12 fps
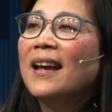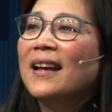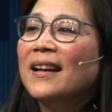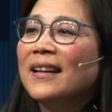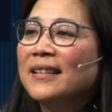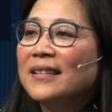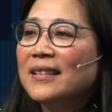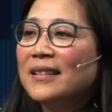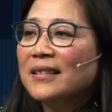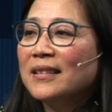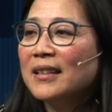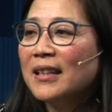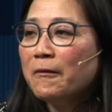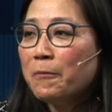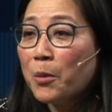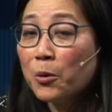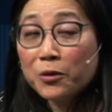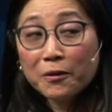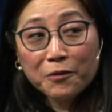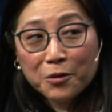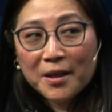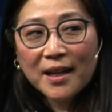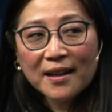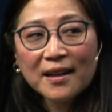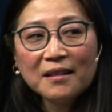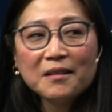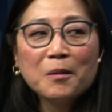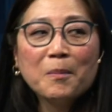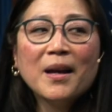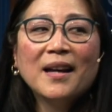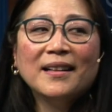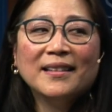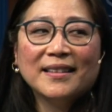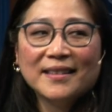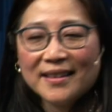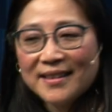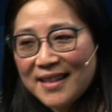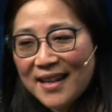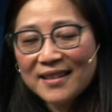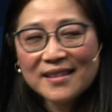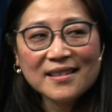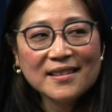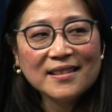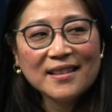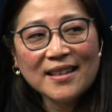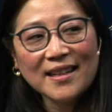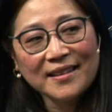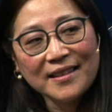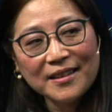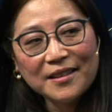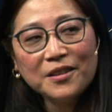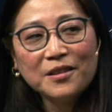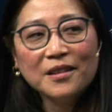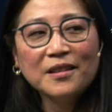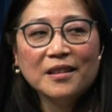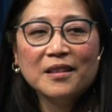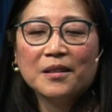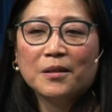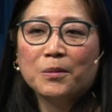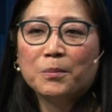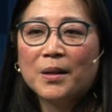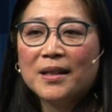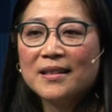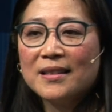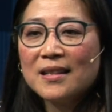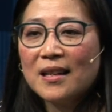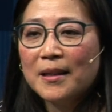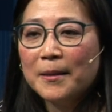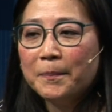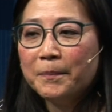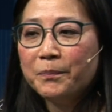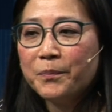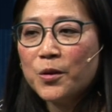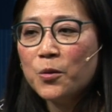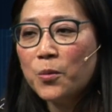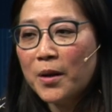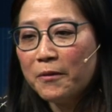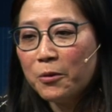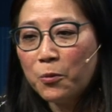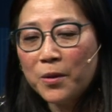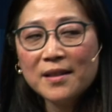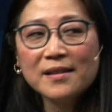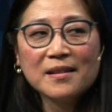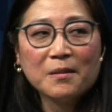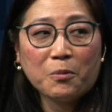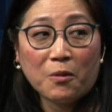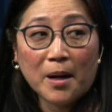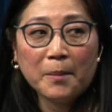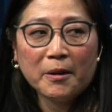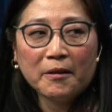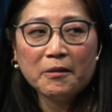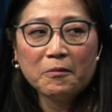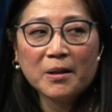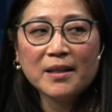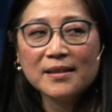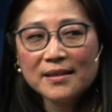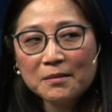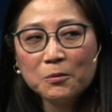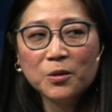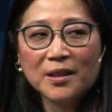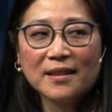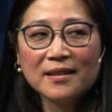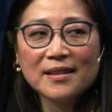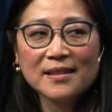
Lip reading: And if both of you get on the ballot, then yes, then at the you know, by the time whoever wins the primary race will get the